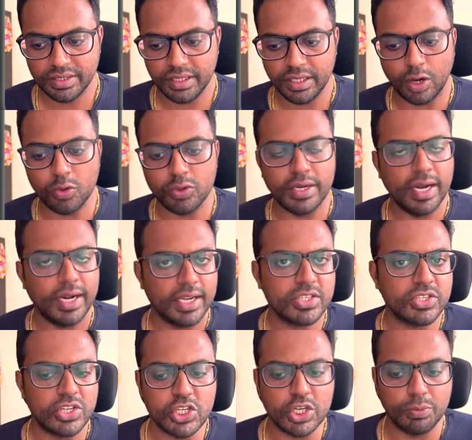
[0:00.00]
see how the
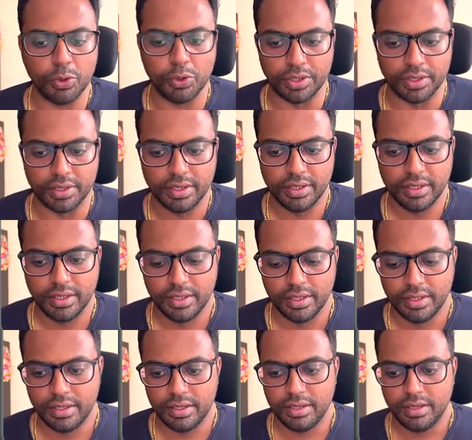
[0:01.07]
data is distributed.
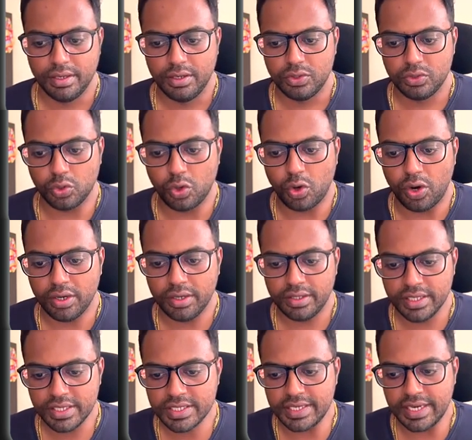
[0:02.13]
So
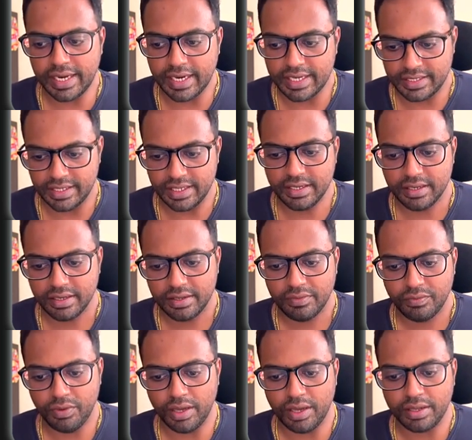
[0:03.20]
on this data set,
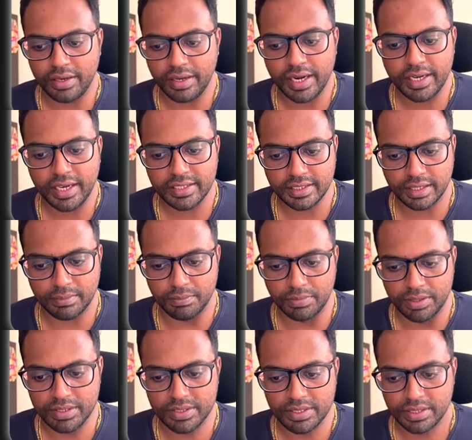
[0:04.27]
we are creating
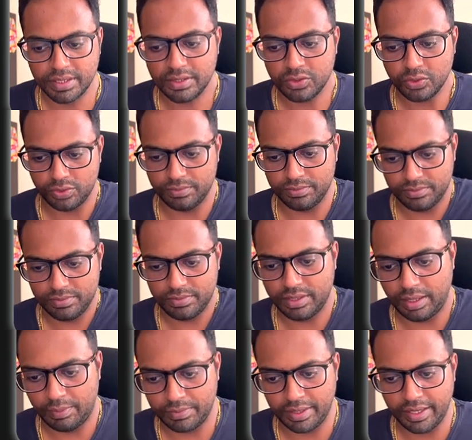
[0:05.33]
some bins. So
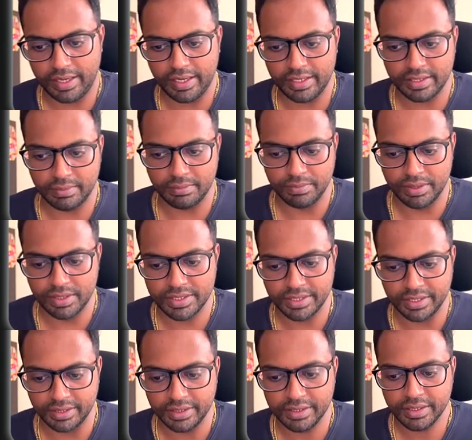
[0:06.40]
I'm creating some
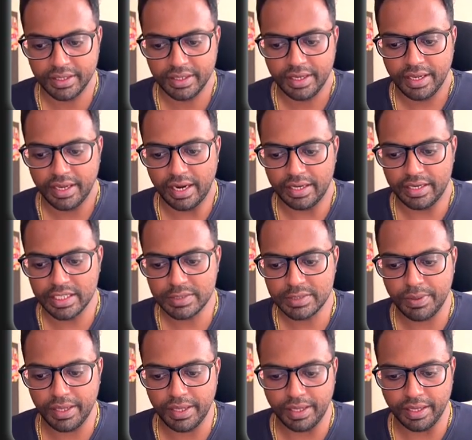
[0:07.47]
bins here and
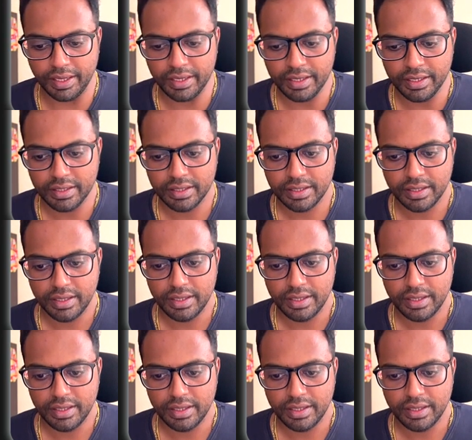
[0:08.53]
displaying